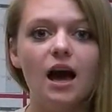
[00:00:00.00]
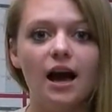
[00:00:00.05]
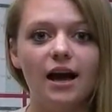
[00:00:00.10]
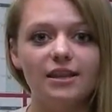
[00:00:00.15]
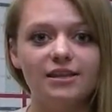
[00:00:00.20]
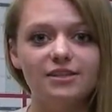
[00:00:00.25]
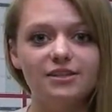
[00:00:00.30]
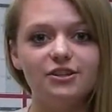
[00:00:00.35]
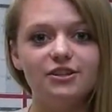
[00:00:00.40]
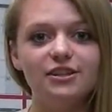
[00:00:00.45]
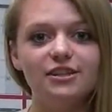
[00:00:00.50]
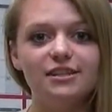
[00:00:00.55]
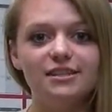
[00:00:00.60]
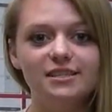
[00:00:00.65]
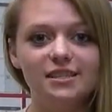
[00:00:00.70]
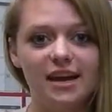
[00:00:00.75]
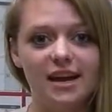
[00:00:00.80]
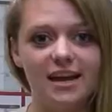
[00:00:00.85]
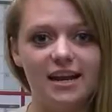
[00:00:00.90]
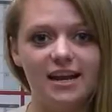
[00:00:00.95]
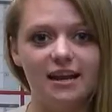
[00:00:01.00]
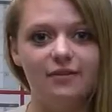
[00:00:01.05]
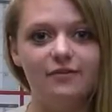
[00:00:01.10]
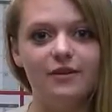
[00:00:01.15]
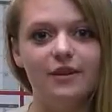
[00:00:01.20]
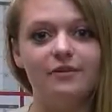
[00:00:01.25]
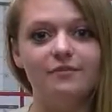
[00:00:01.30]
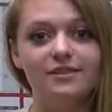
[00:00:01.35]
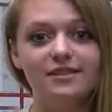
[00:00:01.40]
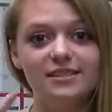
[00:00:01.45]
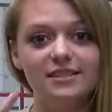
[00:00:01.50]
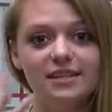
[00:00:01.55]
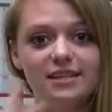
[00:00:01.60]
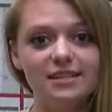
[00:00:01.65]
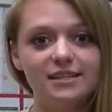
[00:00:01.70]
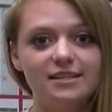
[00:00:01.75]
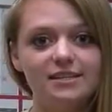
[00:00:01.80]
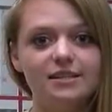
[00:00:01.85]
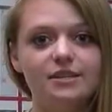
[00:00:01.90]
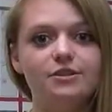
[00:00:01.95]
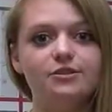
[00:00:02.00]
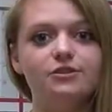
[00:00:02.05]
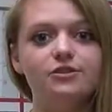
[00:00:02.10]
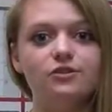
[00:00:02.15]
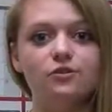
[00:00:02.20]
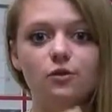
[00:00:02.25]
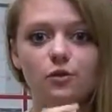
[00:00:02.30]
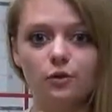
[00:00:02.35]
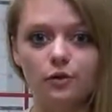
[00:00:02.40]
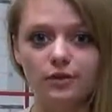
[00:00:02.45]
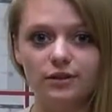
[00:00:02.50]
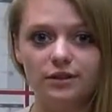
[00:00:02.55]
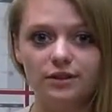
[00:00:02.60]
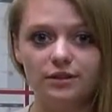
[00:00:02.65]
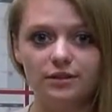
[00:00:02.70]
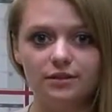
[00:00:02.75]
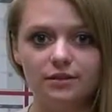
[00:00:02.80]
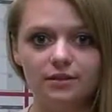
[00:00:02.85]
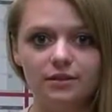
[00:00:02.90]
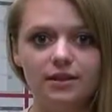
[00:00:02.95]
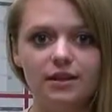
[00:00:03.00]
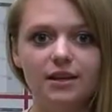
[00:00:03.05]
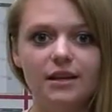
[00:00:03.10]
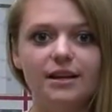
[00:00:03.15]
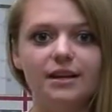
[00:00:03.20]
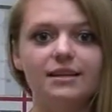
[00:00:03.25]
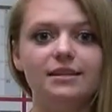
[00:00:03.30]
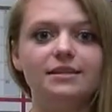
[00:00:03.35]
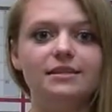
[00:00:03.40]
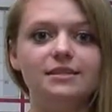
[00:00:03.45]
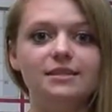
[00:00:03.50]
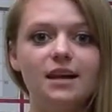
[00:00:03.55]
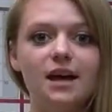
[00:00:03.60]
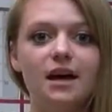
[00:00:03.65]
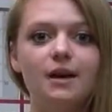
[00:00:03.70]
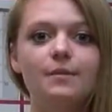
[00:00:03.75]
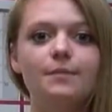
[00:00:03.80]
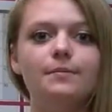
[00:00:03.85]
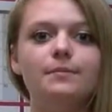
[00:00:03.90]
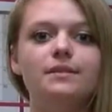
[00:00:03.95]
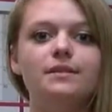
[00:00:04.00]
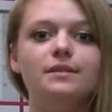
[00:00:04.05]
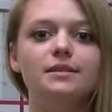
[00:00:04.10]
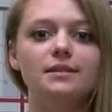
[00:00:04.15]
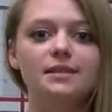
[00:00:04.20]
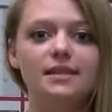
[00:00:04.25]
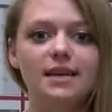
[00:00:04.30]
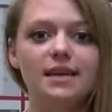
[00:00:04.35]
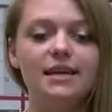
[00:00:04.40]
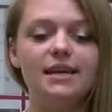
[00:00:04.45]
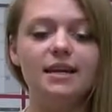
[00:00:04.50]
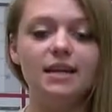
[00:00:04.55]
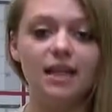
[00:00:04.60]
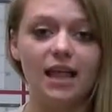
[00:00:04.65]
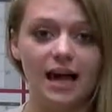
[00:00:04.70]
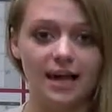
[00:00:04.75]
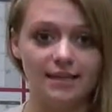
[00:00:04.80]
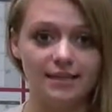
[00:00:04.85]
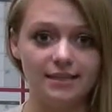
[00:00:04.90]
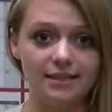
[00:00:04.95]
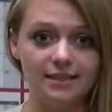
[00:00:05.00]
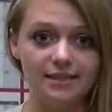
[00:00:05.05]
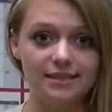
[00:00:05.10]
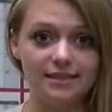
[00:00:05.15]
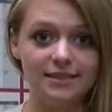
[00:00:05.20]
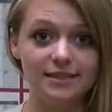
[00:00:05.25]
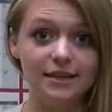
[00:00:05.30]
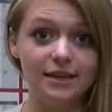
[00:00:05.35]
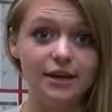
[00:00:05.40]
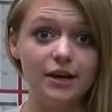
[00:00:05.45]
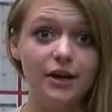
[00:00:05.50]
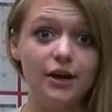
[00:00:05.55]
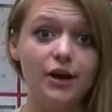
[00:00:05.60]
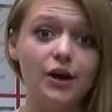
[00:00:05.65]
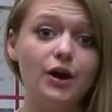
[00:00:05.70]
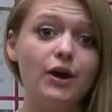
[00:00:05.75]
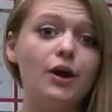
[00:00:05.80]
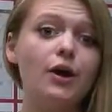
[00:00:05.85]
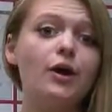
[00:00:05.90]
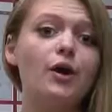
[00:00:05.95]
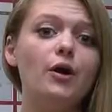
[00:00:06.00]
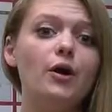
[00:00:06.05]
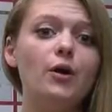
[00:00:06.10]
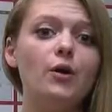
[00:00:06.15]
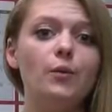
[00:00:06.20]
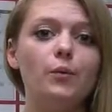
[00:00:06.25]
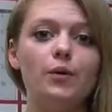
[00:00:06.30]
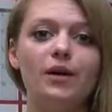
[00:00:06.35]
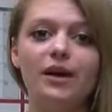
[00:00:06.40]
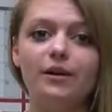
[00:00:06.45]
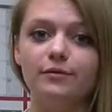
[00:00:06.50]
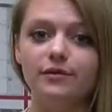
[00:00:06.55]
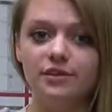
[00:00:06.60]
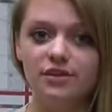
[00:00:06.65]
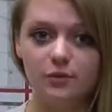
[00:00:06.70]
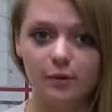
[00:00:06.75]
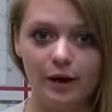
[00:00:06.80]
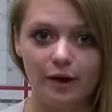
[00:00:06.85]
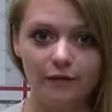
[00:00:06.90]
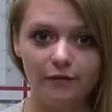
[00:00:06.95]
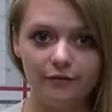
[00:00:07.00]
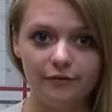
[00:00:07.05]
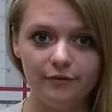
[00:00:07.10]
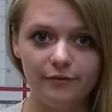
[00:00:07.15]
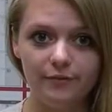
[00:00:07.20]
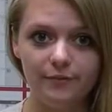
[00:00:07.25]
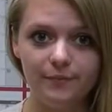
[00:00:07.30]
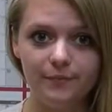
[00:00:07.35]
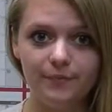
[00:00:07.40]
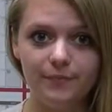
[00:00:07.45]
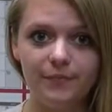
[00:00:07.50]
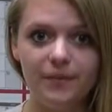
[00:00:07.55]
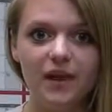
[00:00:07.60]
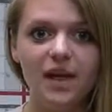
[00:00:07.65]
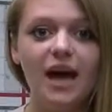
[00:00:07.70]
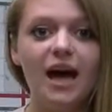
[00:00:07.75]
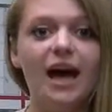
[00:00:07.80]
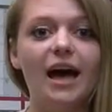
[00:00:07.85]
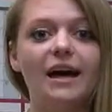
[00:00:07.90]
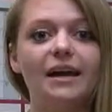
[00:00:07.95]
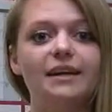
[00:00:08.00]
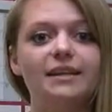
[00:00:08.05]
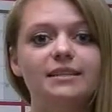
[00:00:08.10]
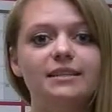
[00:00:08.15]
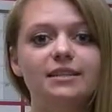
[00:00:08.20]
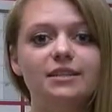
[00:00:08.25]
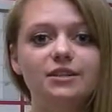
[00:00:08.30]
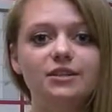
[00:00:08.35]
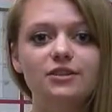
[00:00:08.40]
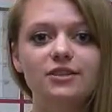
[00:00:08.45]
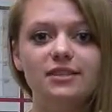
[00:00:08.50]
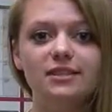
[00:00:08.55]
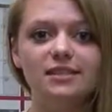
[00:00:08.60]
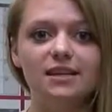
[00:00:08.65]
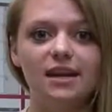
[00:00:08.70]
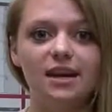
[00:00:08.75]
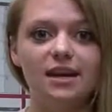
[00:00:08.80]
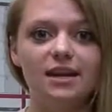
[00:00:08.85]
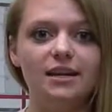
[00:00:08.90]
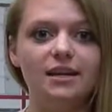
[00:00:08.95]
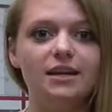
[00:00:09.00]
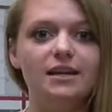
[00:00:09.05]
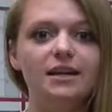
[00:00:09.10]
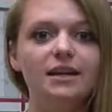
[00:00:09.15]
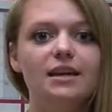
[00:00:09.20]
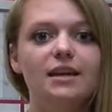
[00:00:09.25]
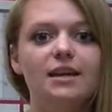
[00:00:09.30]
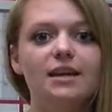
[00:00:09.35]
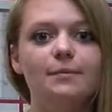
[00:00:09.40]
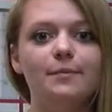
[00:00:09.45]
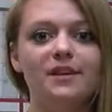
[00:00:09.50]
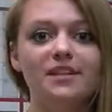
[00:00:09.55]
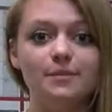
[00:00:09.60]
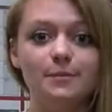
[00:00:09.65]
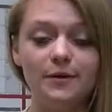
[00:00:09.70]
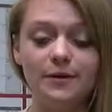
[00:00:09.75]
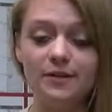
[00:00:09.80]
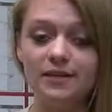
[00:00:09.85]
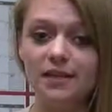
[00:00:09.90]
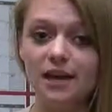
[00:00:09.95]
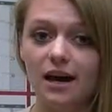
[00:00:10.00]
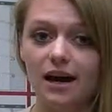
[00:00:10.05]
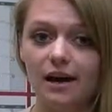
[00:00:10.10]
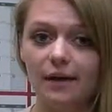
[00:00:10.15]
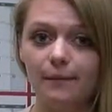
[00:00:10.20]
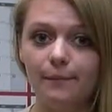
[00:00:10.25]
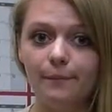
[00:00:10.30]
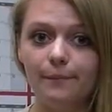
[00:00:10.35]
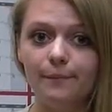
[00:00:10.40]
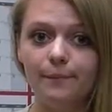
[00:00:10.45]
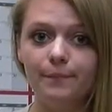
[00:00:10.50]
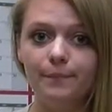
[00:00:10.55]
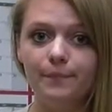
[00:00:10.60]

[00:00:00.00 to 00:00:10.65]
I started signing when I was 6 years old and stopped taking classes when I was 12. I continue to sign in my spare time,